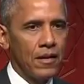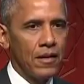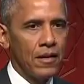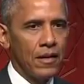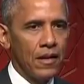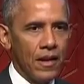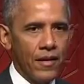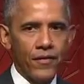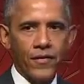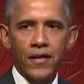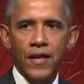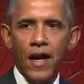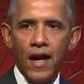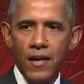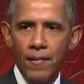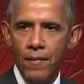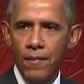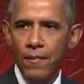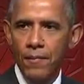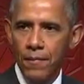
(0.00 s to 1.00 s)
lift
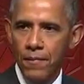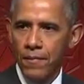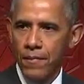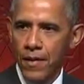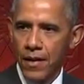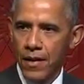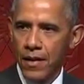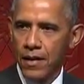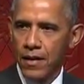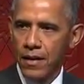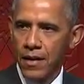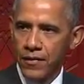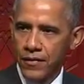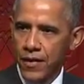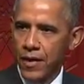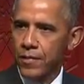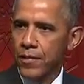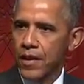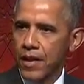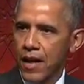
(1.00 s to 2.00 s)
up
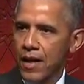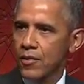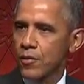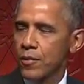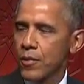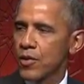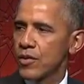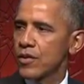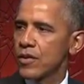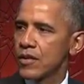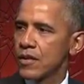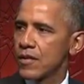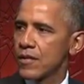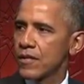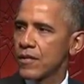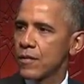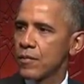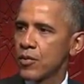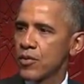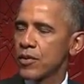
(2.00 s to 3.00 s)
the contributions
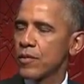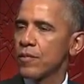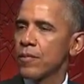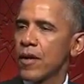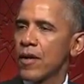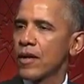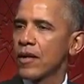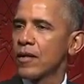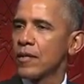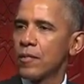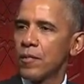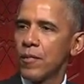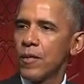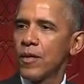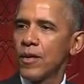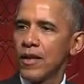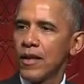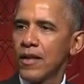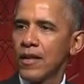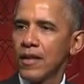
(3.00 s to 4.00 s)
of the Muslim American
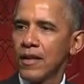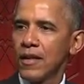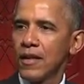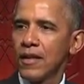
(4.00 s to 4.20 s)
community,